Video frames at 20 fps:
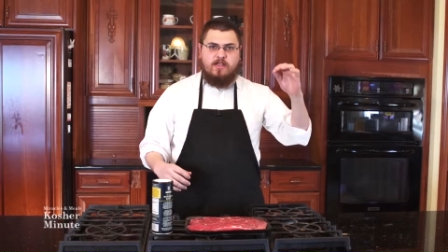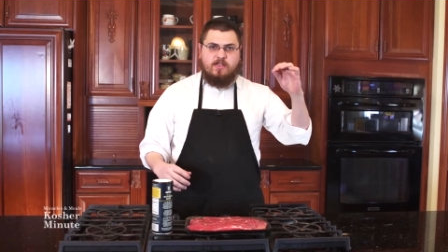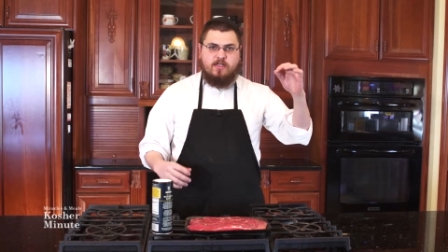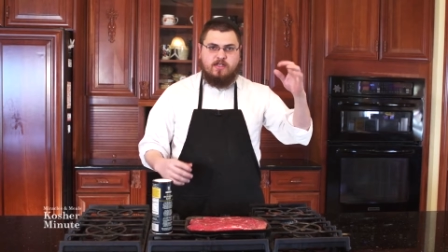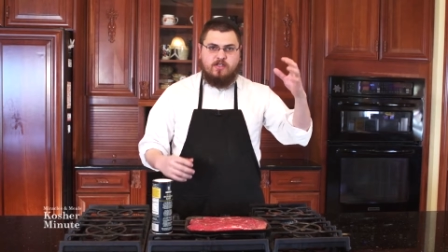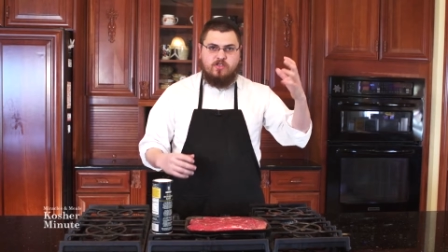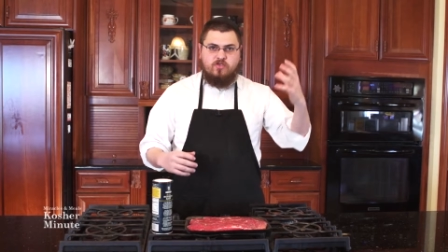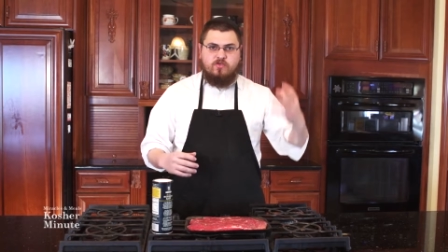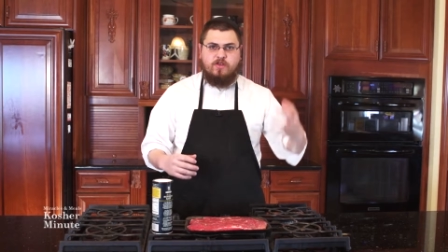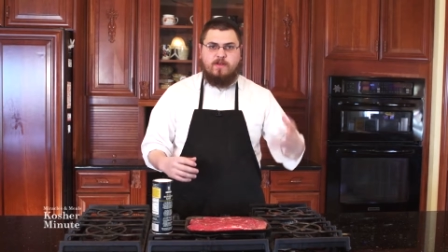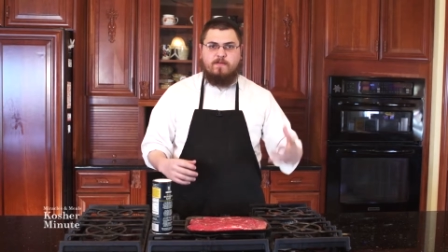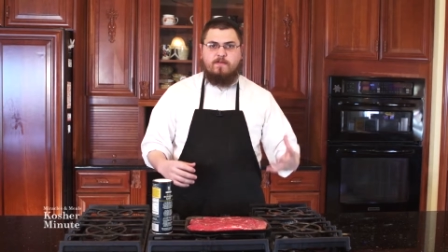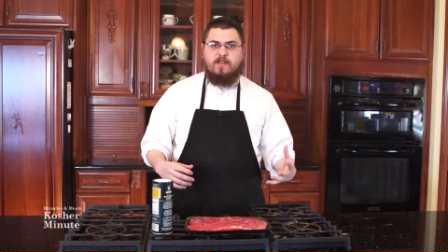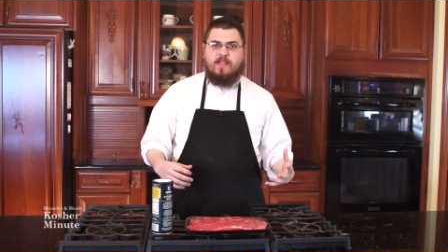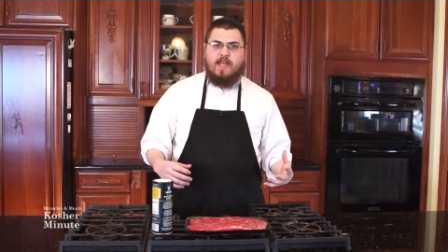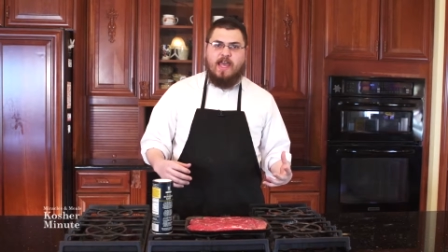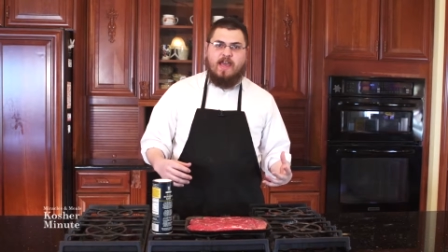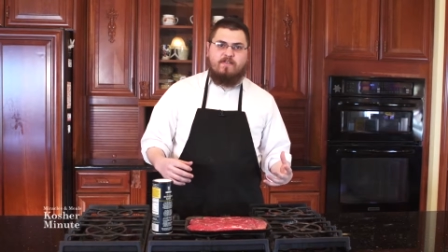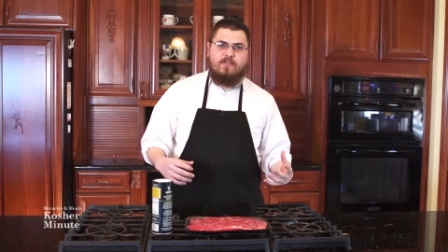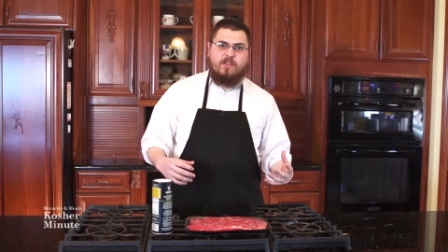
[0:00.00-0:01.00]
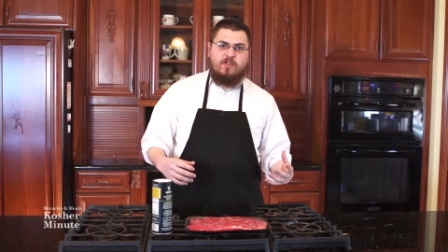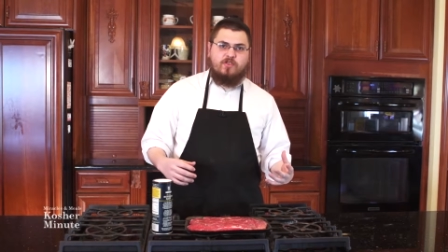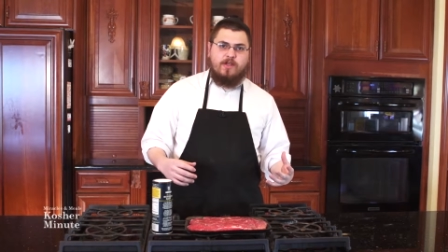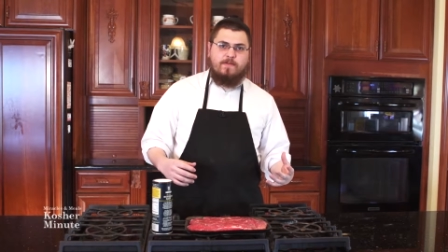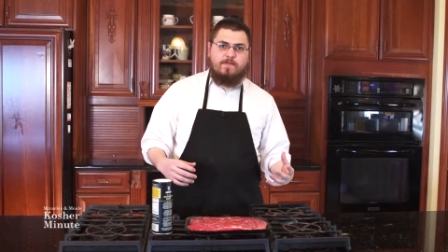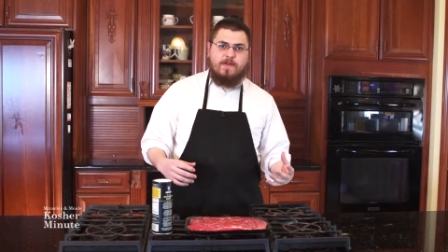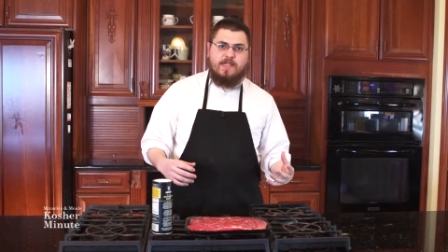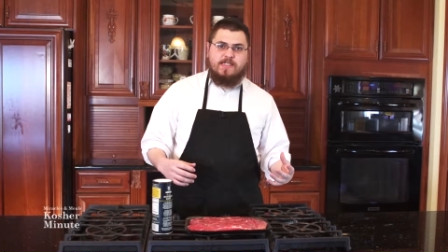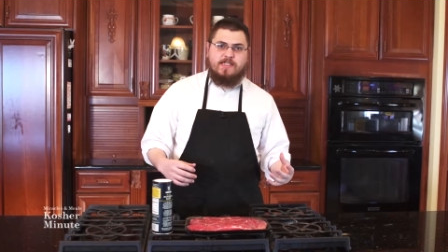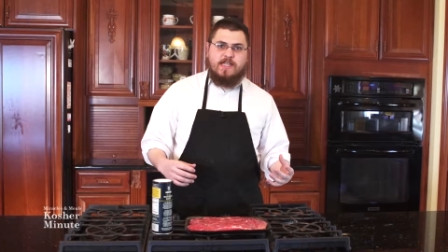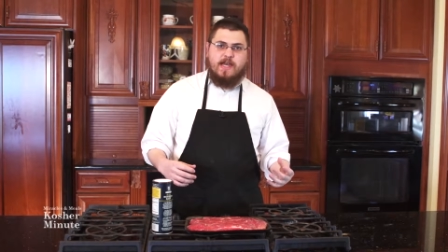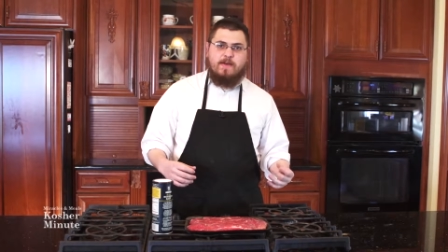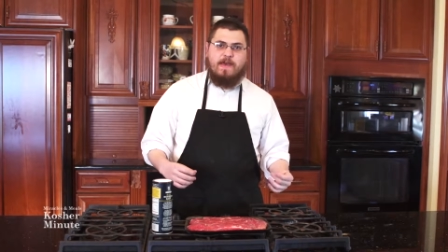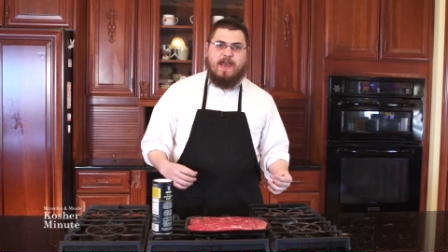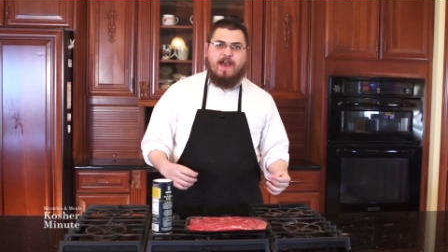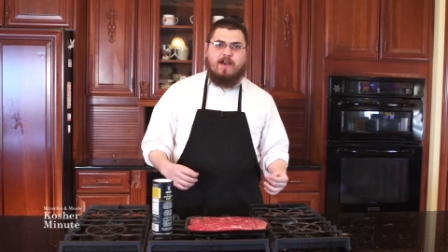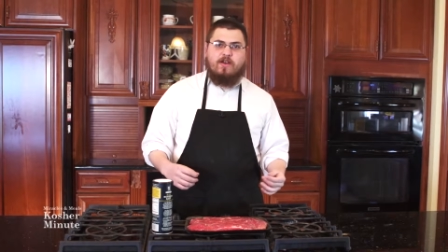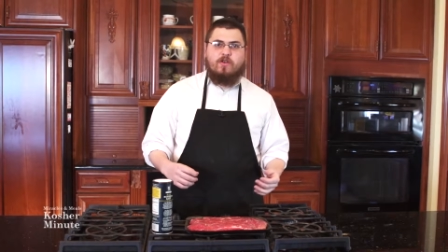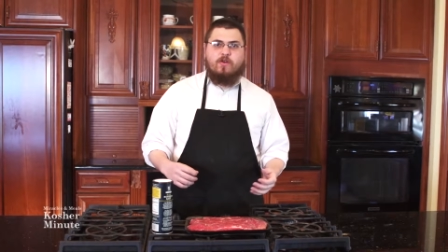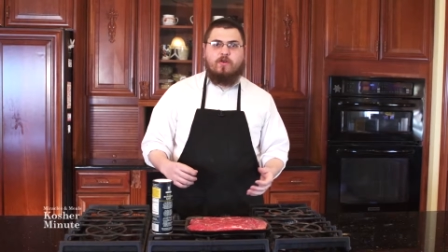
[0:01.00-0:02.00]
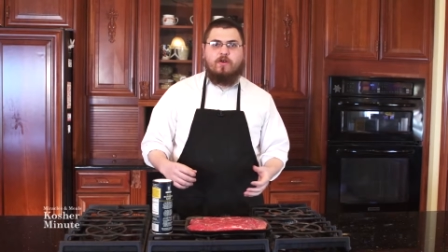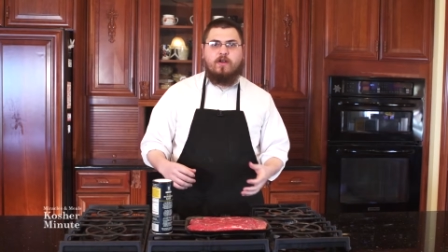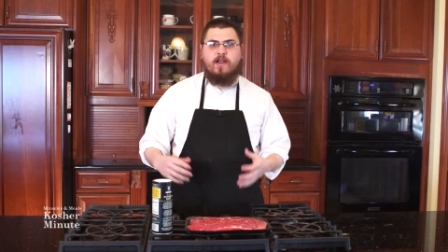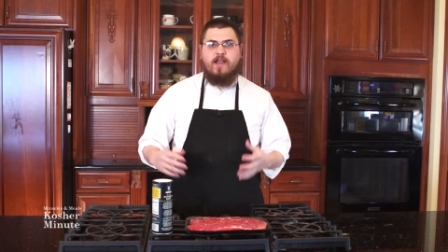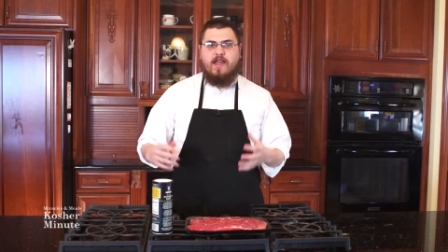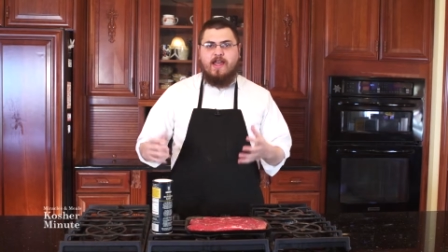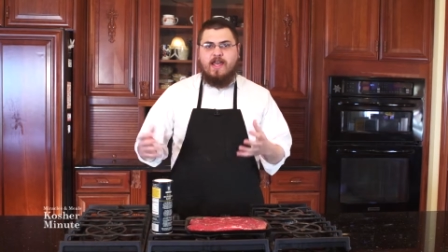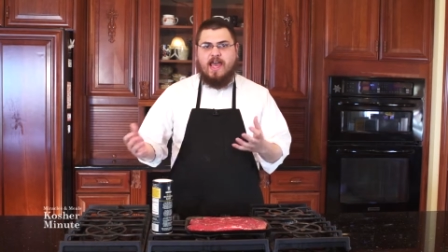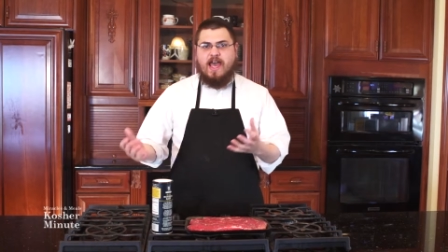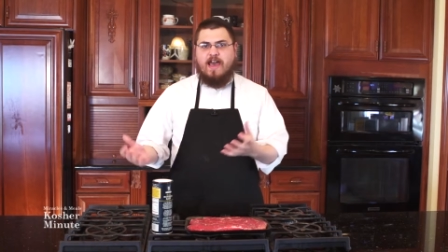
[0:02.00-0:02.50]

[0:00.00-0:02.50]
to drip, have the drippings come out or